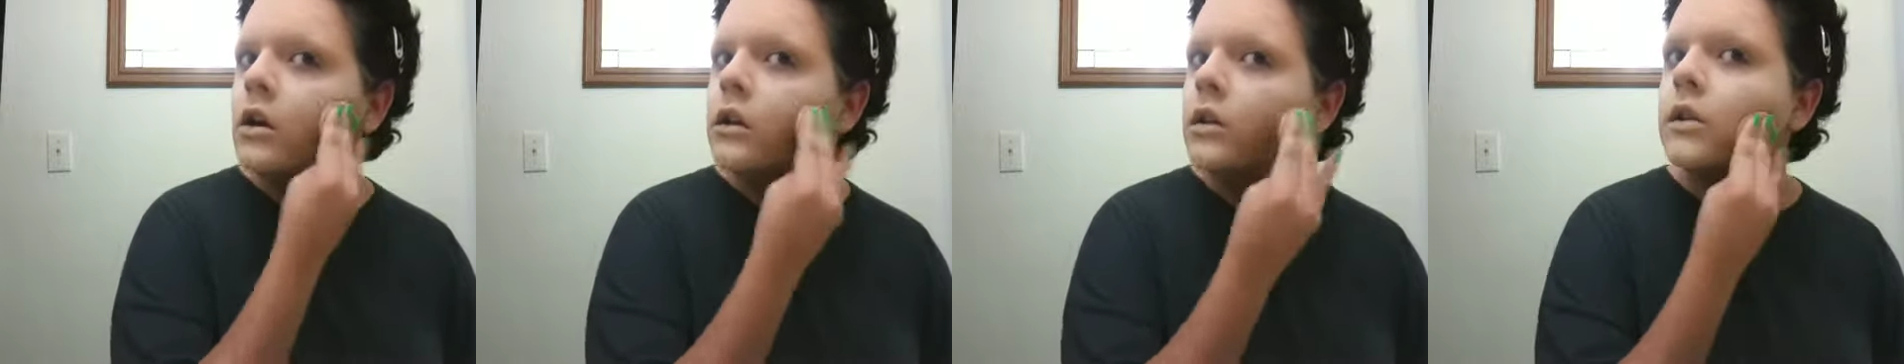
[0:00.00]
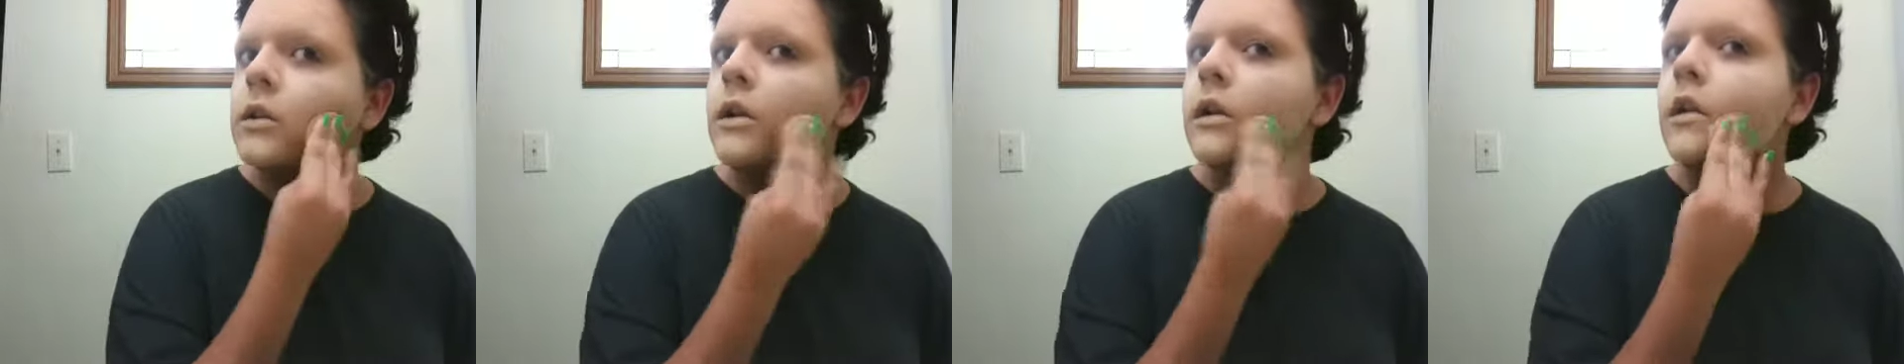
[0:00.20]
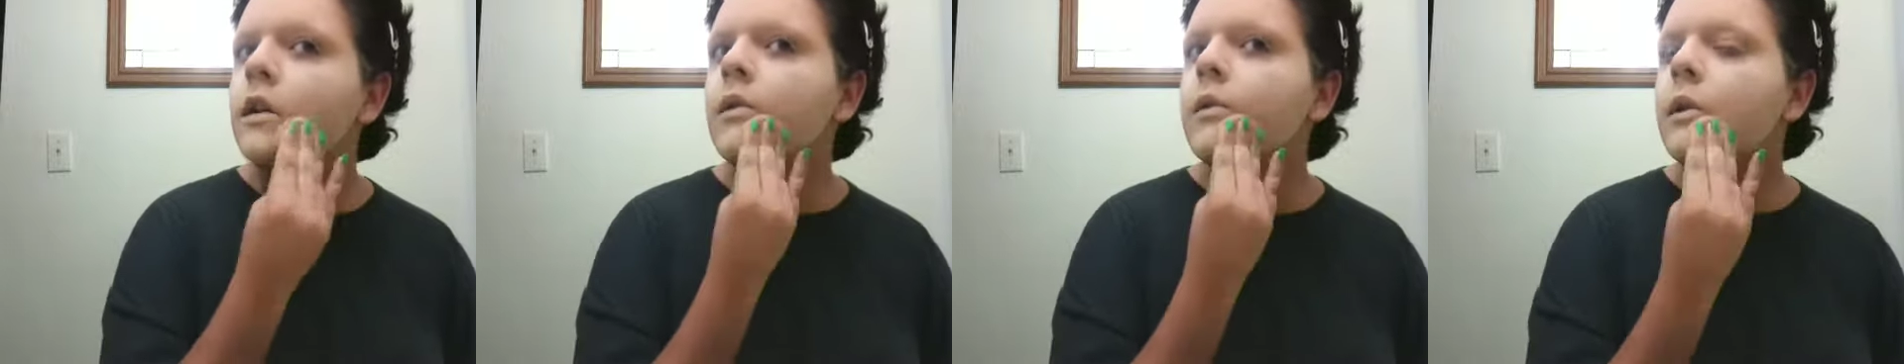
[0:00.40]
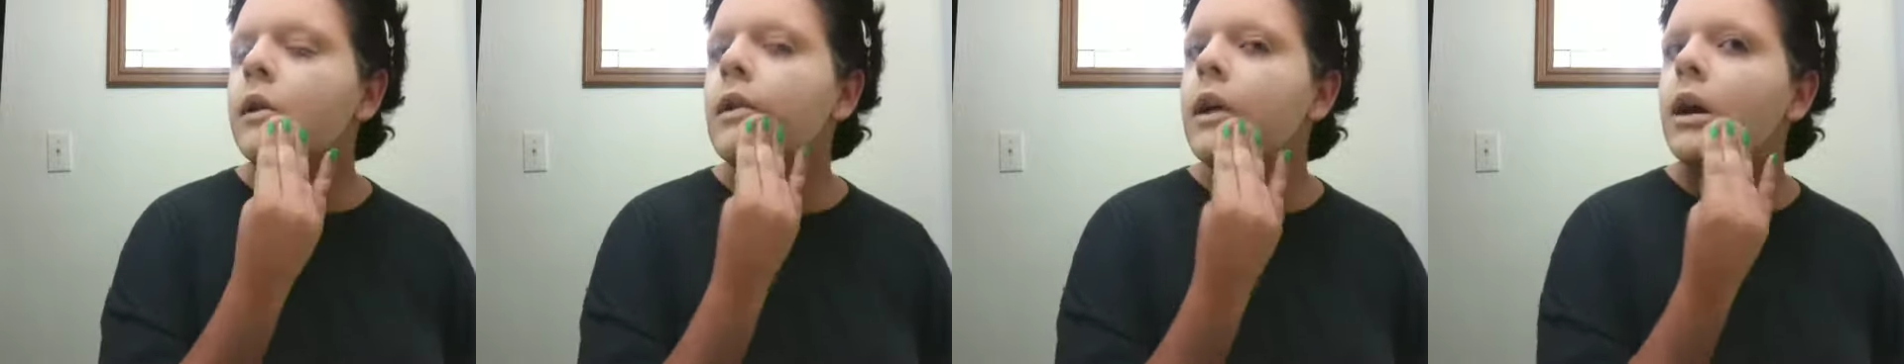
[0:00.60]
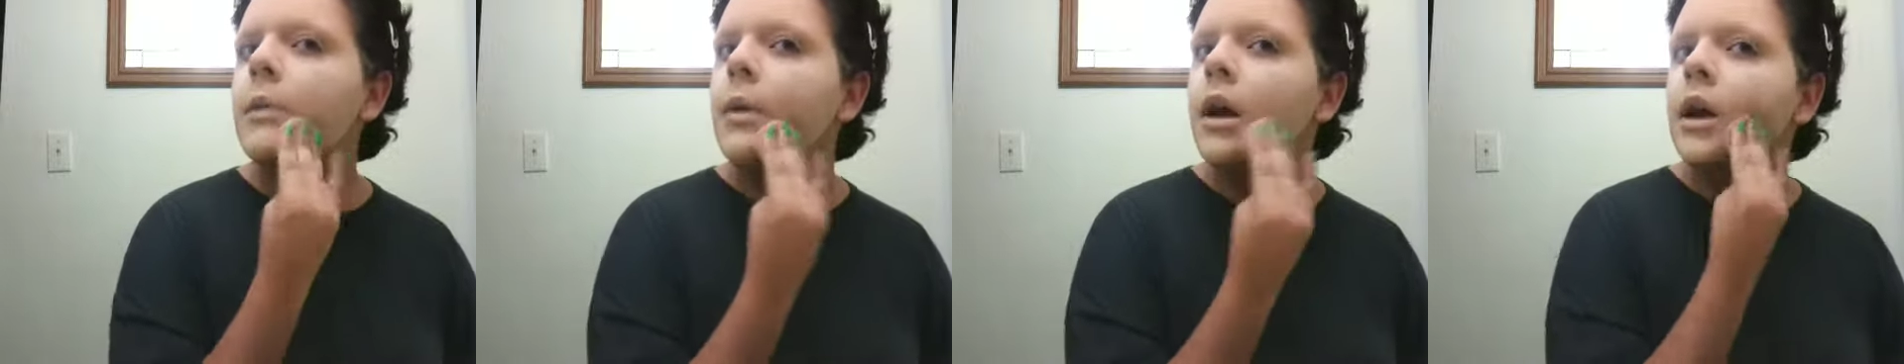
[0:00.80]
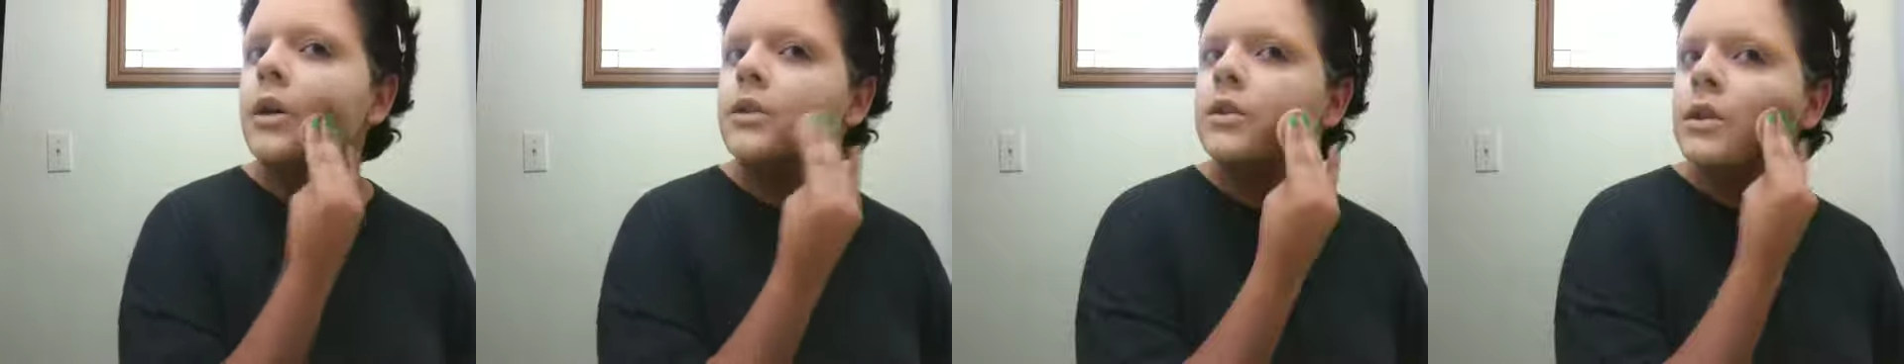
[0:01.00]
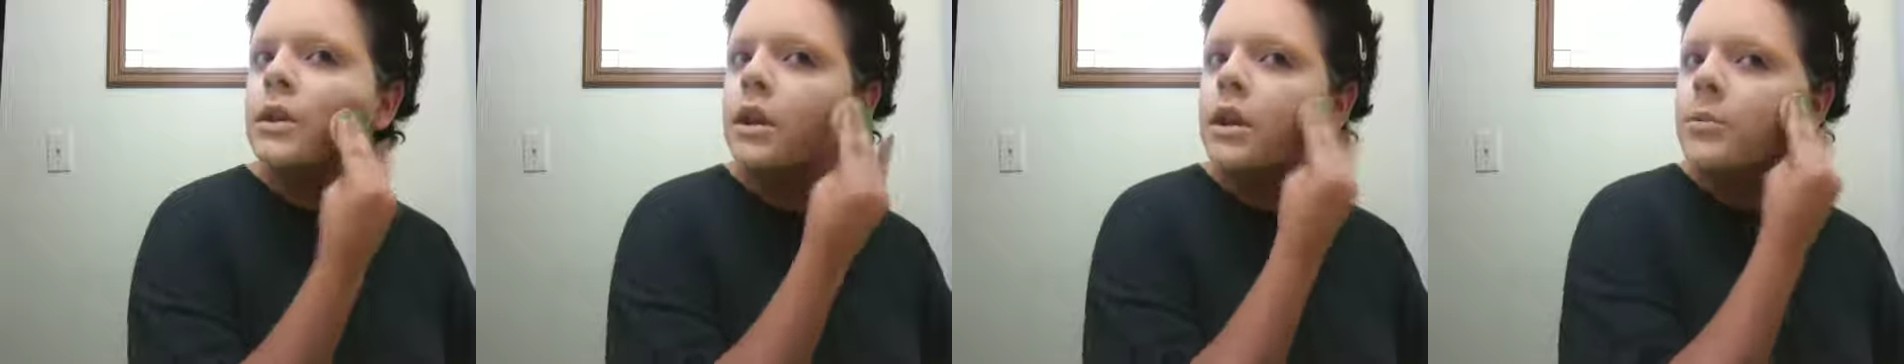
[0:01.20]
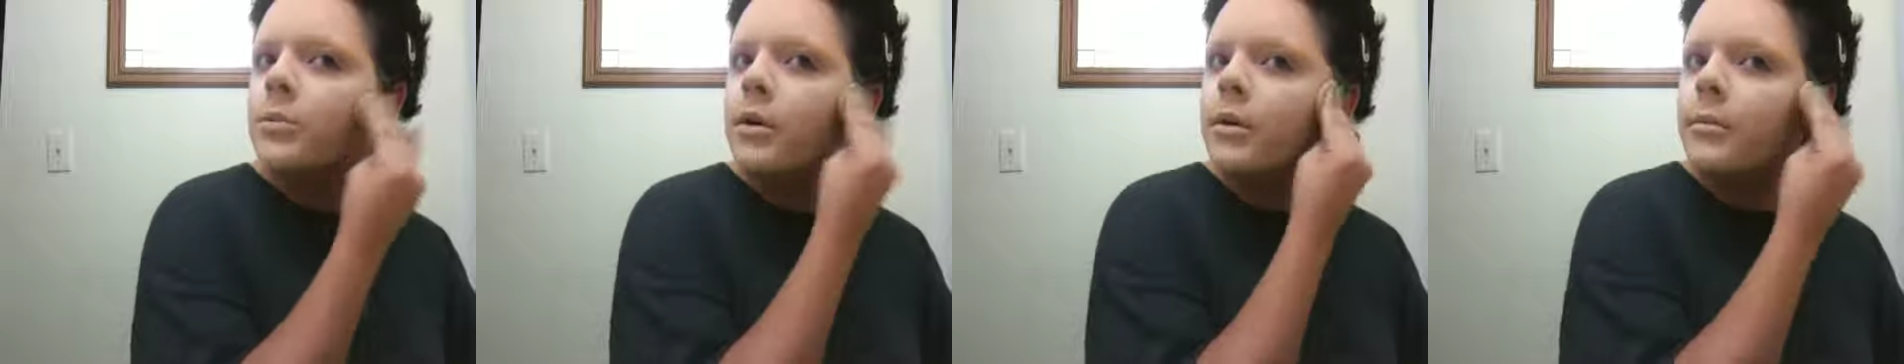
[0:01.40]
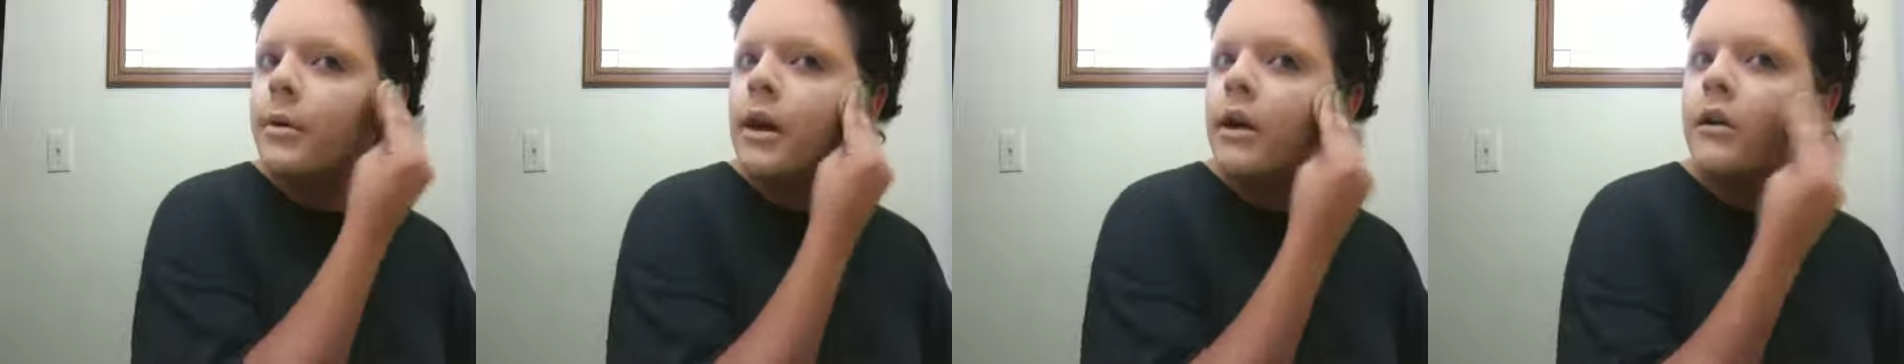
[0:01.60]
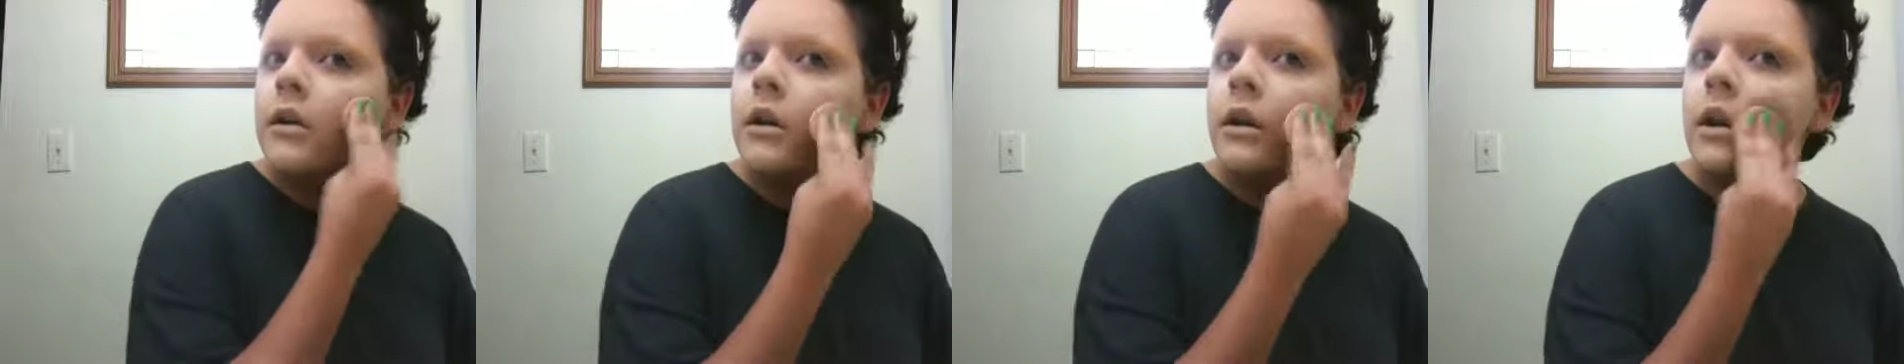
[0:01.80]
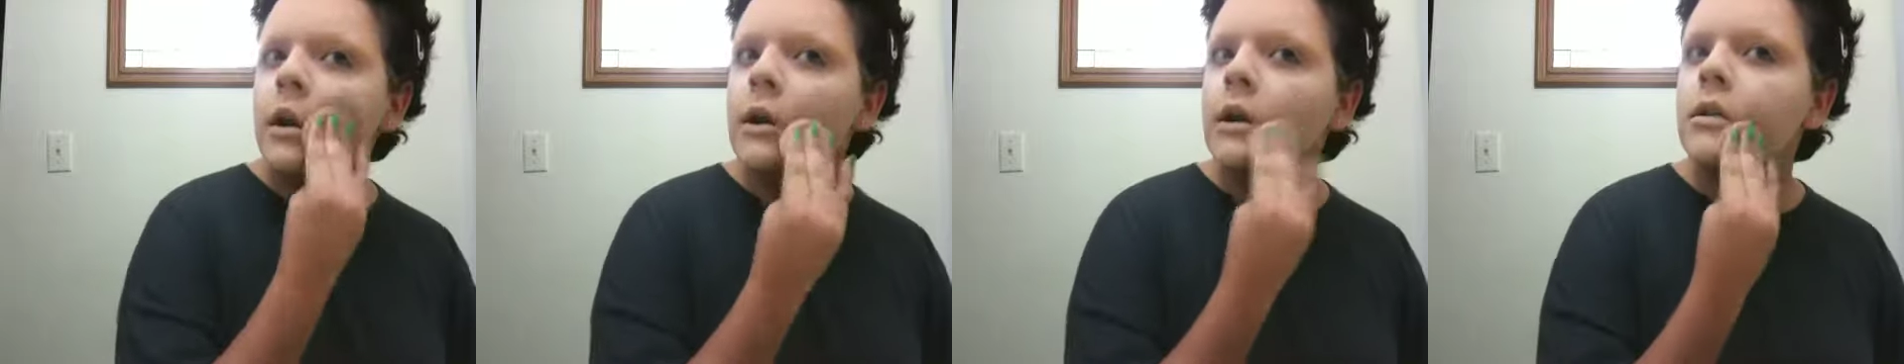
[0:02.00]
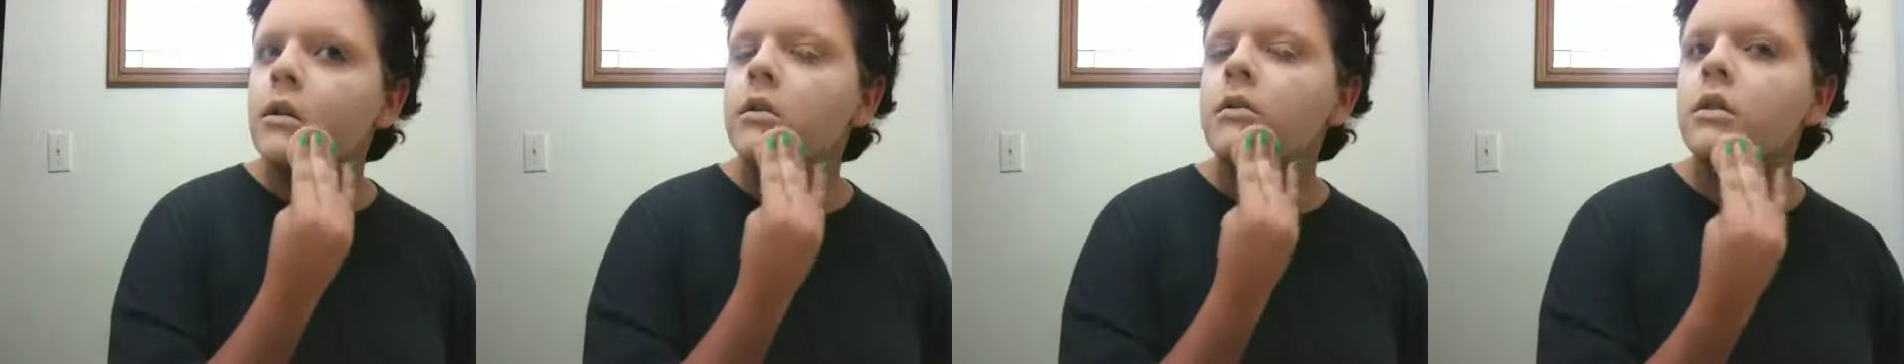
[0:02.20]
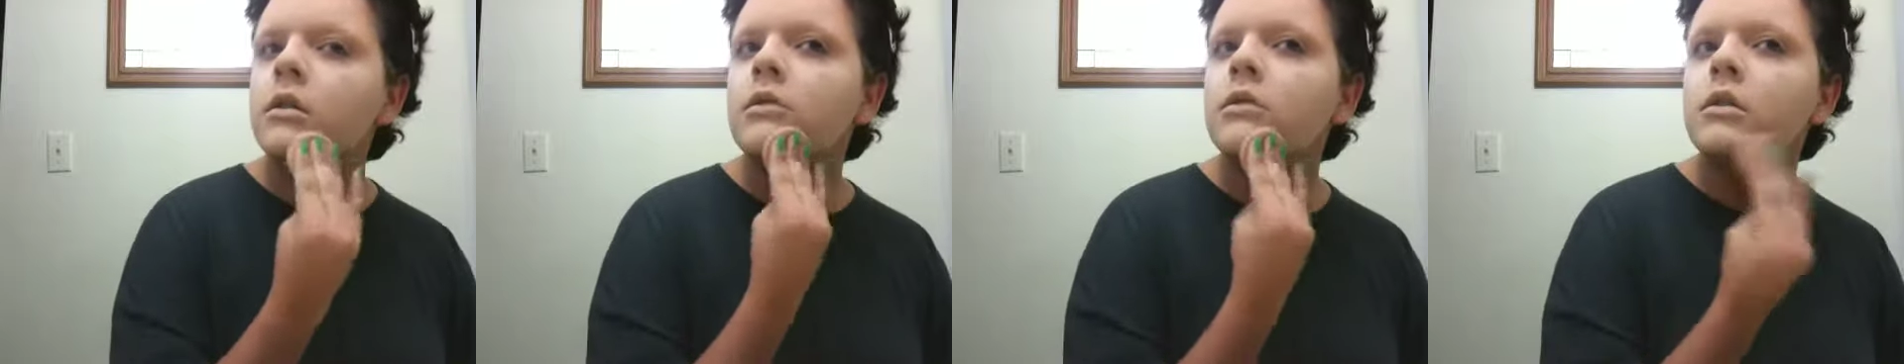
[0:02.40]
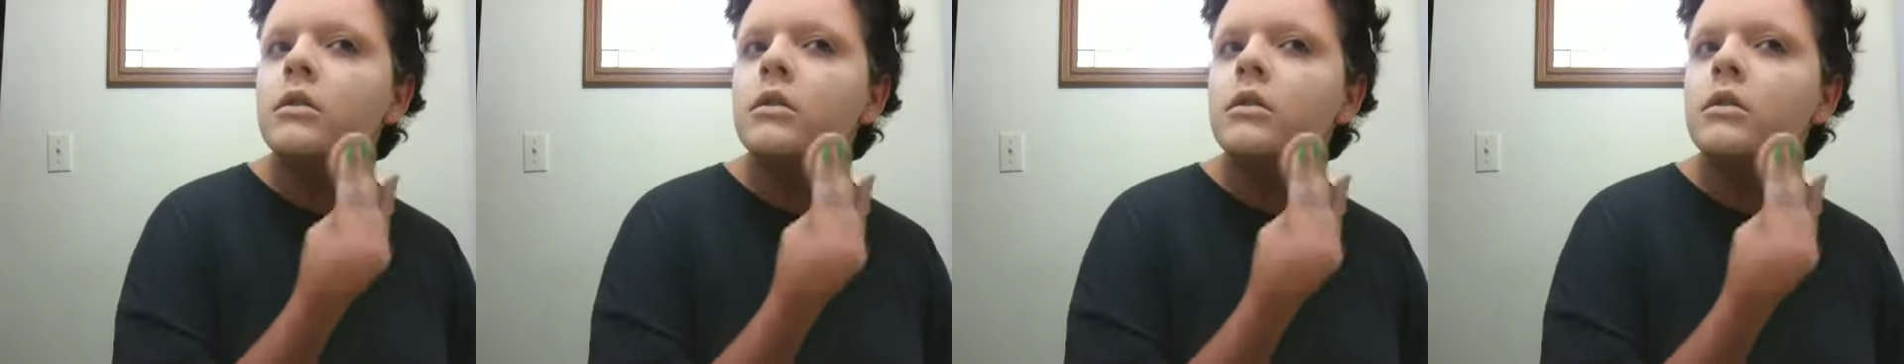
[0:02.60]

So I'm actually going to put powder on